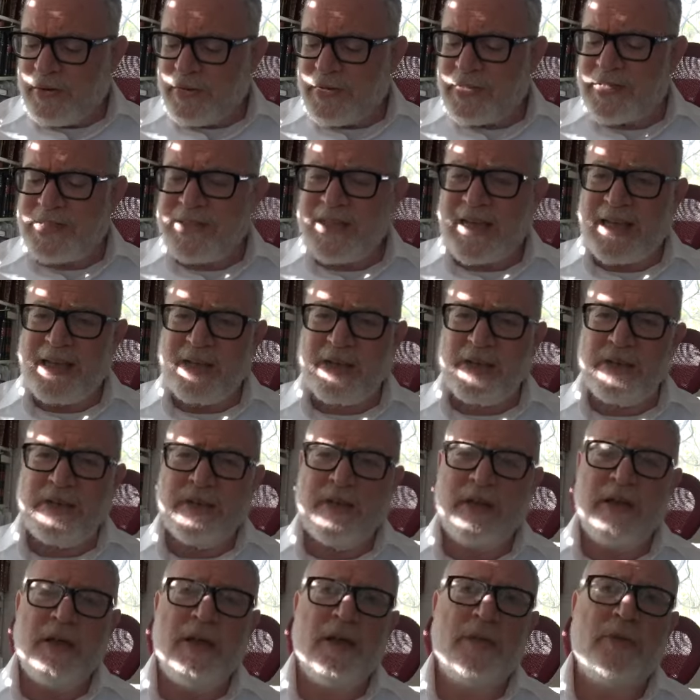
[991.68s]
cycle,
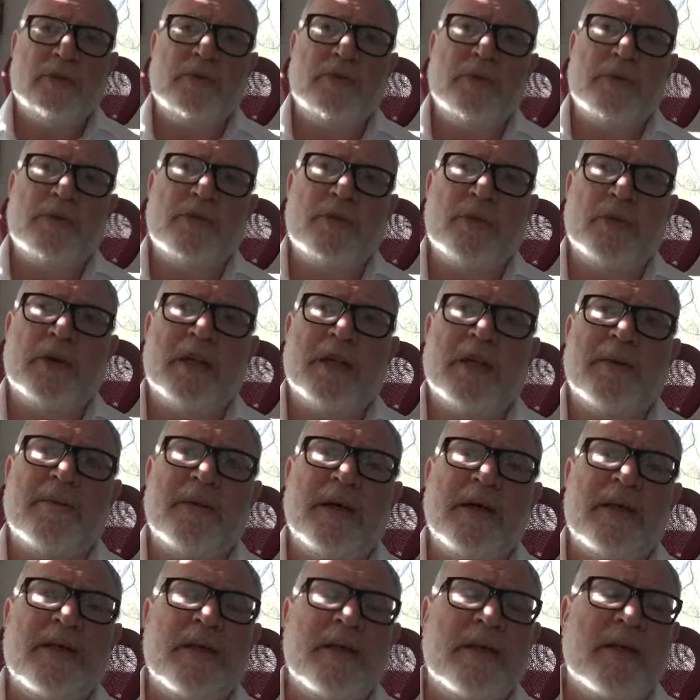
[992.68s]
which we're talking
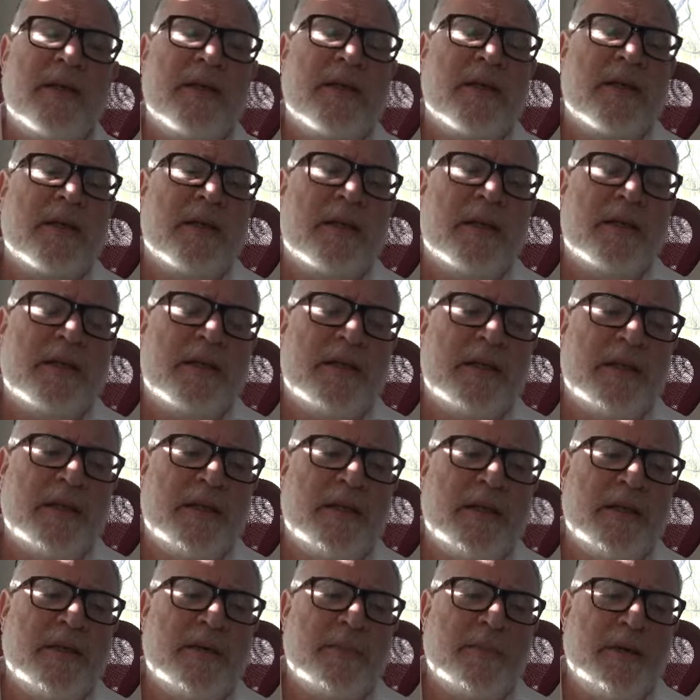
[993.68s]
about.
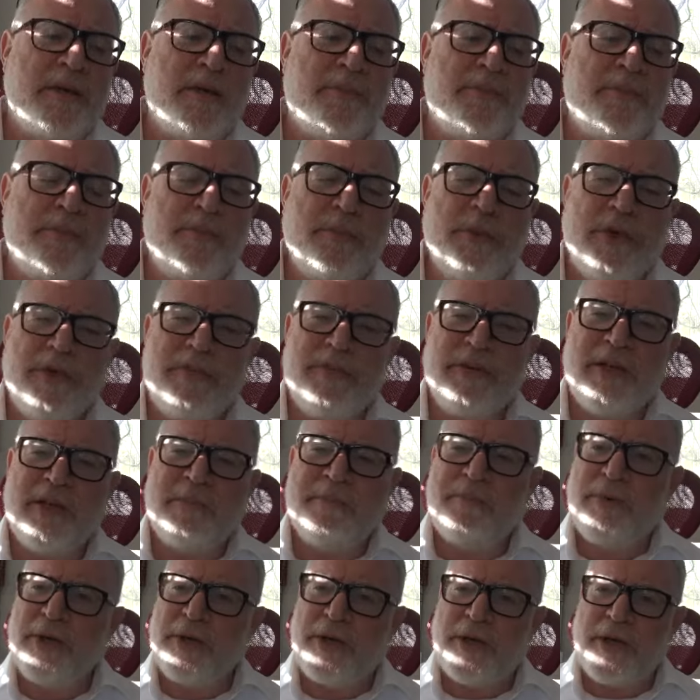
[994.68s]
We've
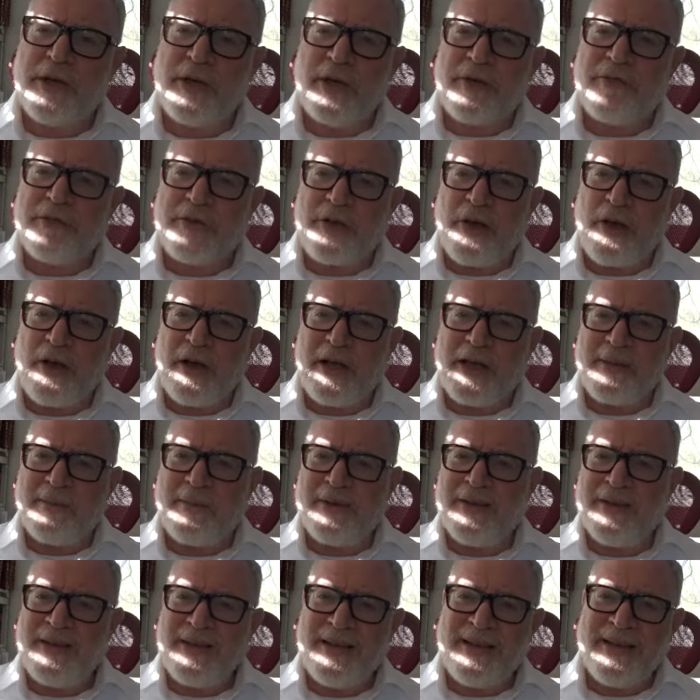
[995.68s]
put in enough
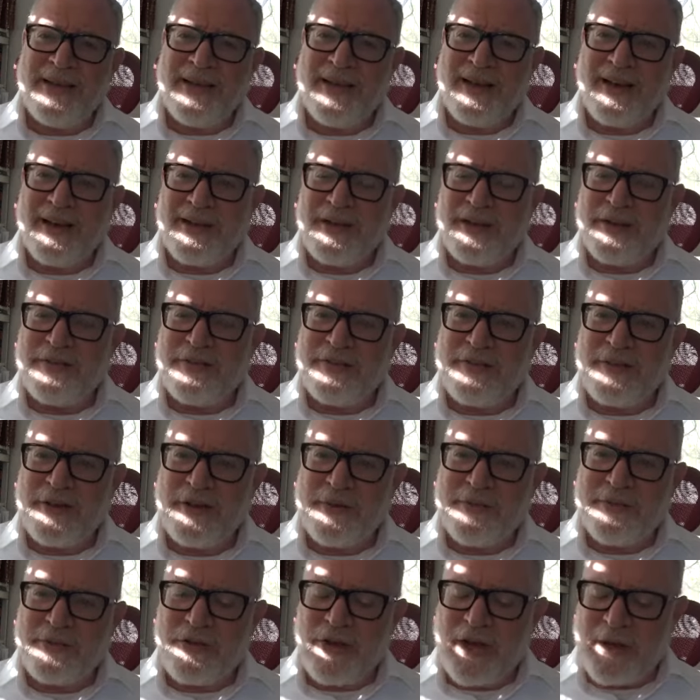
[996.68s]
time
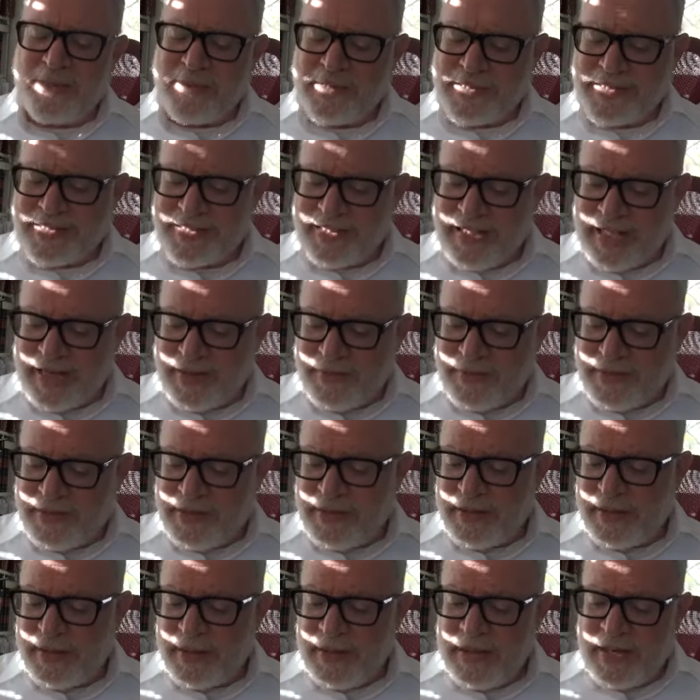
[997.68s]
as
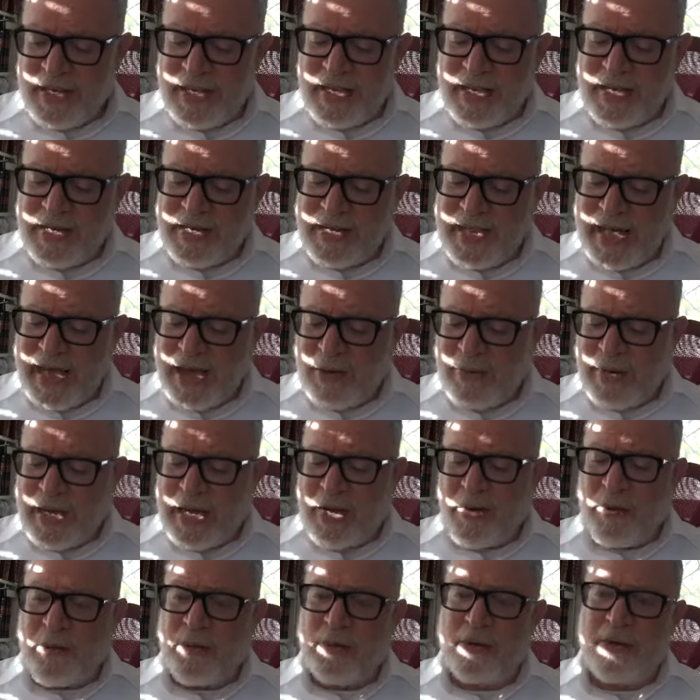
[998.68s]
slaves, and now
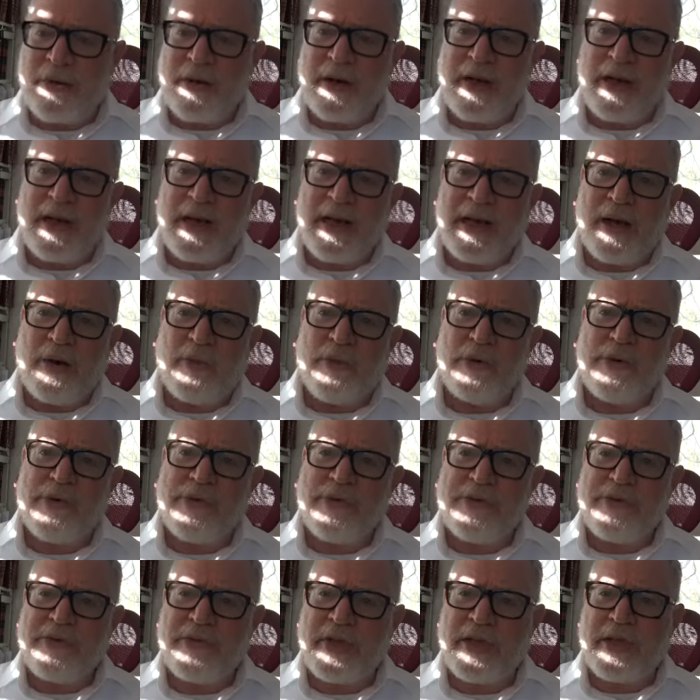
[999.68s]
our
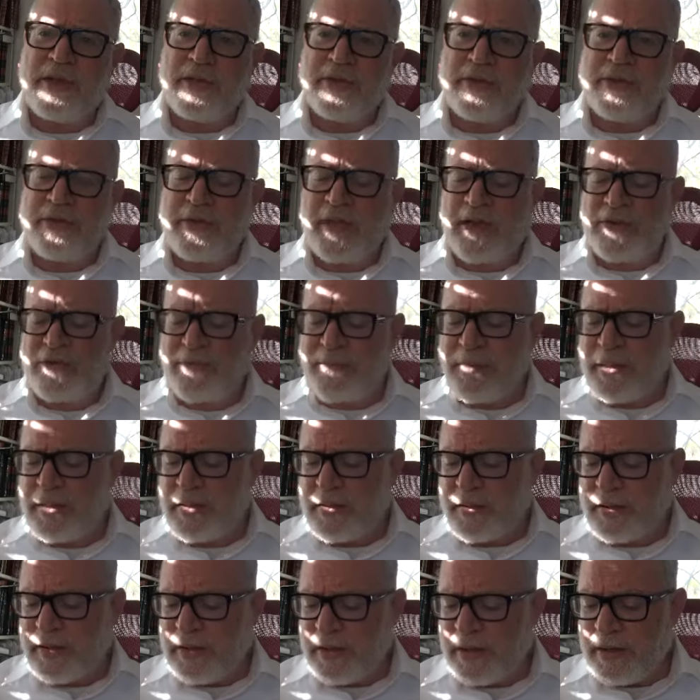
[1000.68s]
sins have
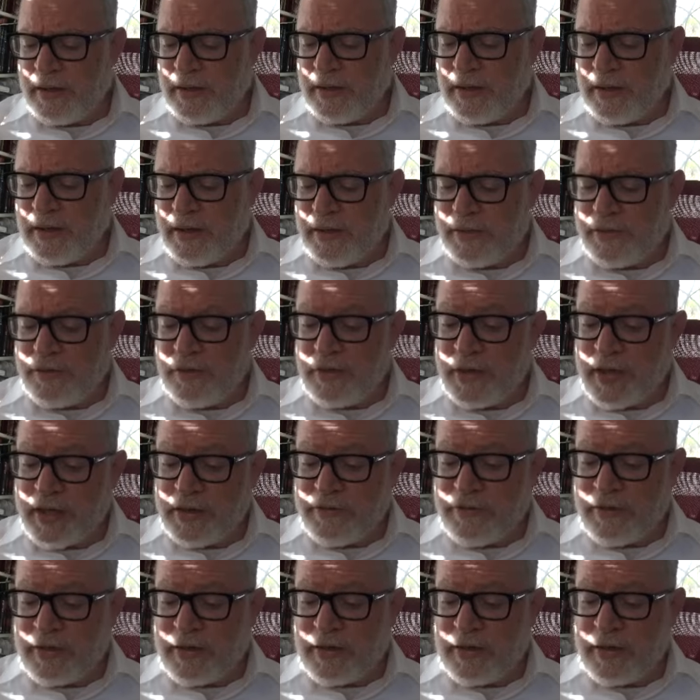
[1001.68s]
been
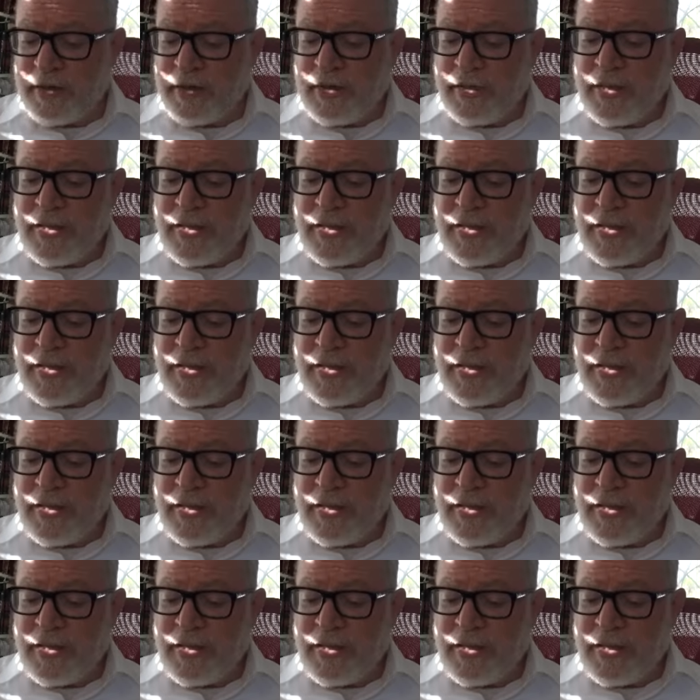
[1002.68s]
forgiven.